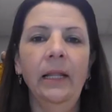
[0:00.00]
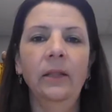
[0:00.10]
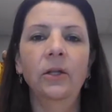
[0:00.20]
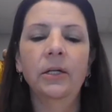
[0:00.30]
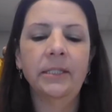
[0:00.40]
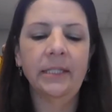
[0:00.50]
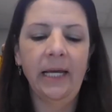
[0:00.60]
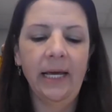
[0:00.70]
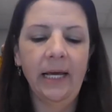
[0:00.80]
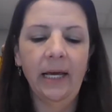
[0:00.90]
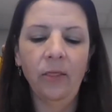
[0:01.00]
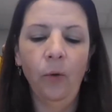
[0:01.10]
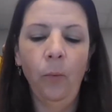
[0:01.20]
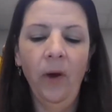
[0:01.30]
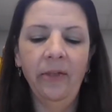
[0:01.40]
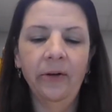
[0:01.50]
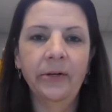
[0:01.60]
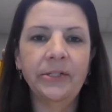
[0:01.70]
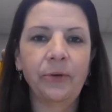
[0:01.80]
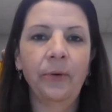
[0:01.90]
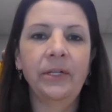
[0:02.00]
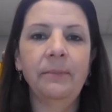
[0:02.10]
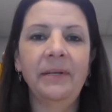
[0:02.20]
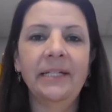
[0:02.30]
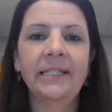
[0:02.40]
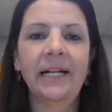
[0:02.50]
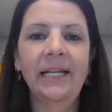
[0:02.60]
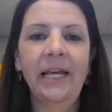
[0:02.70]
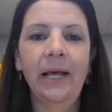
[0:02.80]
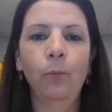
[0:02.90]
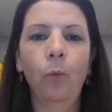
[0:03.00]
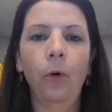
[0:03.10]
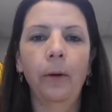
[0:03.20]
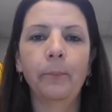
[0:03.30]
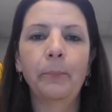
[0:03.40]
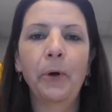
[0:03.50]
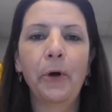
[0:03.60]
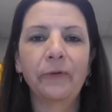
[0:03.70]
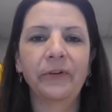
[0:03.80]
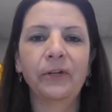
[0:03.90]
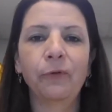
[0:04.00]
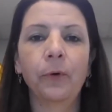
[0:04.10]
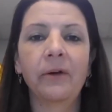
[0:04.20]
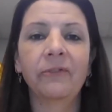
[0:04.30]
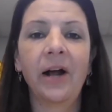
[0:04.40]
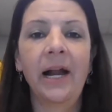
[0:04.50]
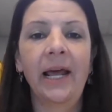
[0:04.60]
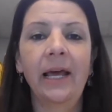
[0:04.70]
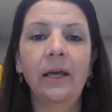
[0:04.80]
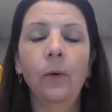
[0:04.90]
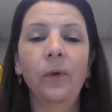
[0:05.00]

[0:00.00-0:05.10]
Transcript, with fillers: Looks like the weather is going to be sunny and warm, perfect for a Friday.